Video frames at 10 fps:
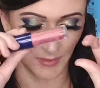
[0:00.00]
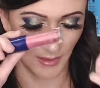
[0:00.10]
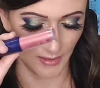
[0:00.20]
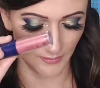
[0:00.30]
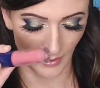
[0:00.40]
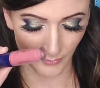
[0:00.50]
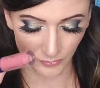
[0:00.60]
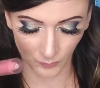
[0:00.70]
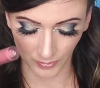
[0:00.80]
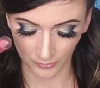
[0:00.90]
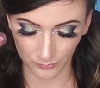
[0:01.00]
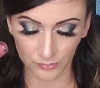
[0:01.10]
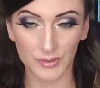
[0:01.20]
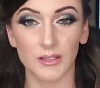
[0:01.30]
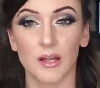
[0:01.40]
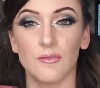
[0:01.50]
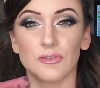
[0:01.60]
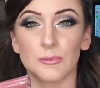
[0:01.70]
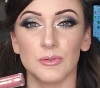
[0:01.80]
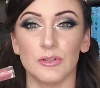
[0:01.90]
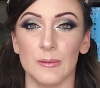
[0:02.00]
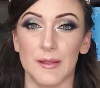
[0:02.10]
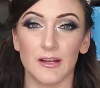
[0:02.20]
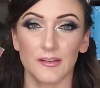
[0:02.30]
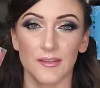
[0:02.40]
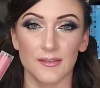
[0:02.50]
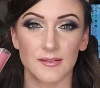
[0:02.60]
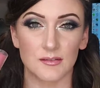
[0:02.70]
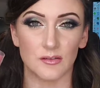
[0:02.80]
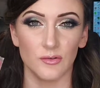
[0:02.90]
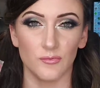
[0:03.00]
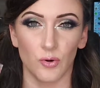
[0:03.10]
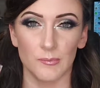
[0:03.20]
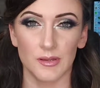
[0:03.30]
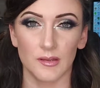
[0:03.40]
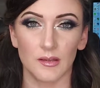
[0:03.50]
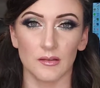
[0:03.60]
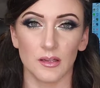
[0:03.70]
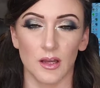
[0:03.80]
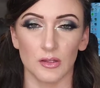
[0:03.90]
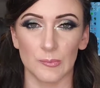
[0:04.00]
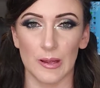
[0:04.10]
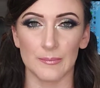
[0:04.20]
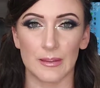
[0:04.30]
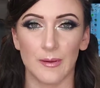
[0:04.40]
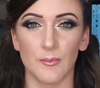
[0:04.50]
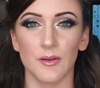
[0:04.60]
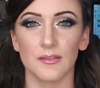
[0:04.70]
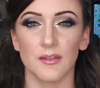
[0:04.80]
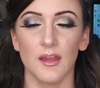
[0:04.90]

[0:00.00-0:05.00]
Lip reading: And that one went on really comfortable. Apparently this is a new formula that Colourpop came out with.